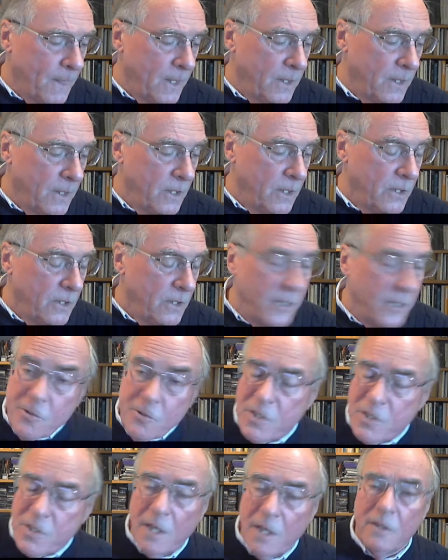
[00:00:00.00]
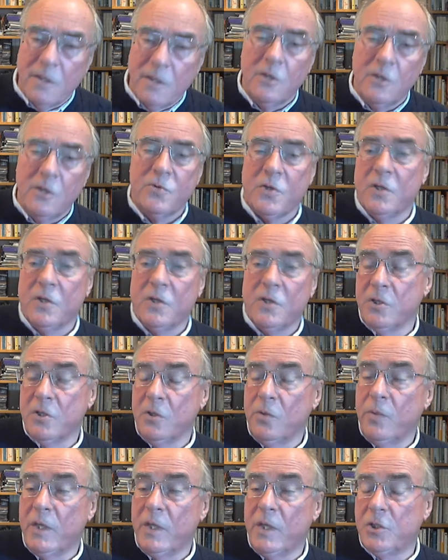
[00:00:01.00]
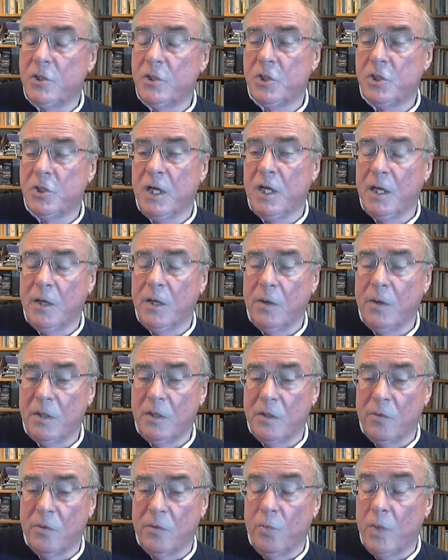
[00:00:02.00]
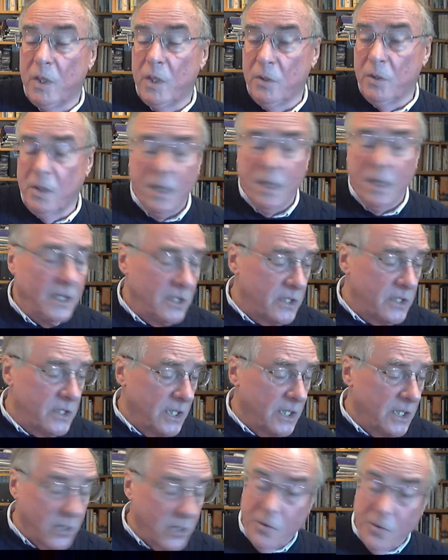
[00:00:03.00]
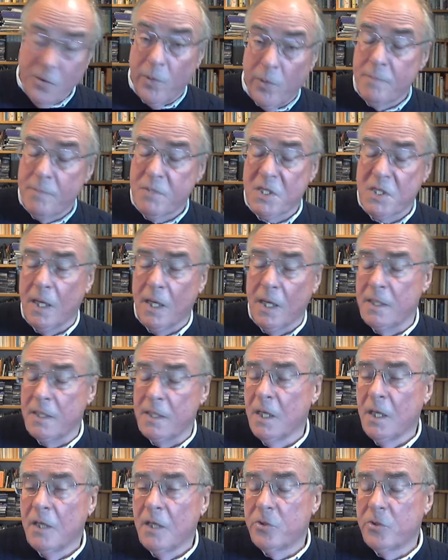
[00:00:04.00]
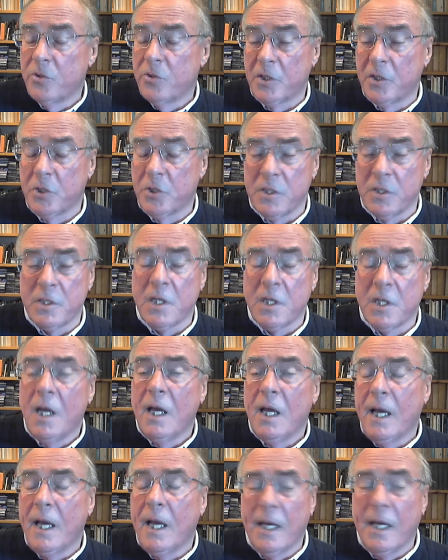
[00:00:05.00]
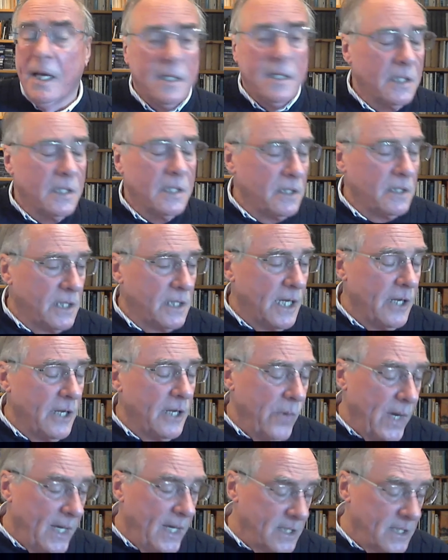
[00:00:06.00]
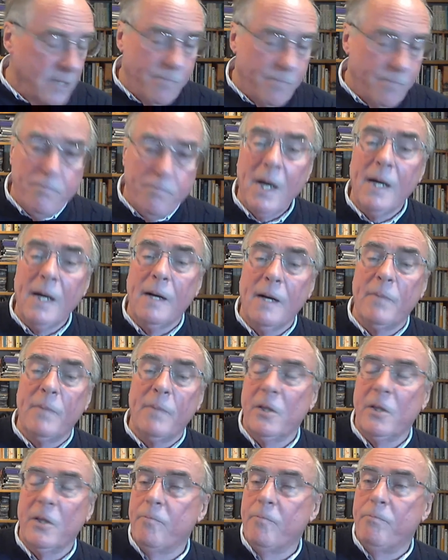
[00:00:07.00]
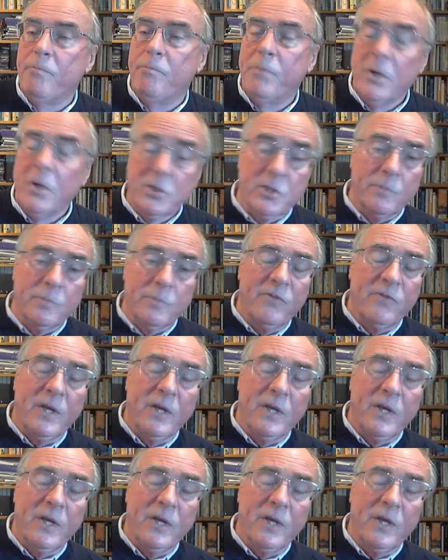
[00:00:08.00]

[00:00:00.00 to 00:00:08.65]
youth youth hostel, which uh, will is is on the website directions. And Daneway has a pub at the bottom of the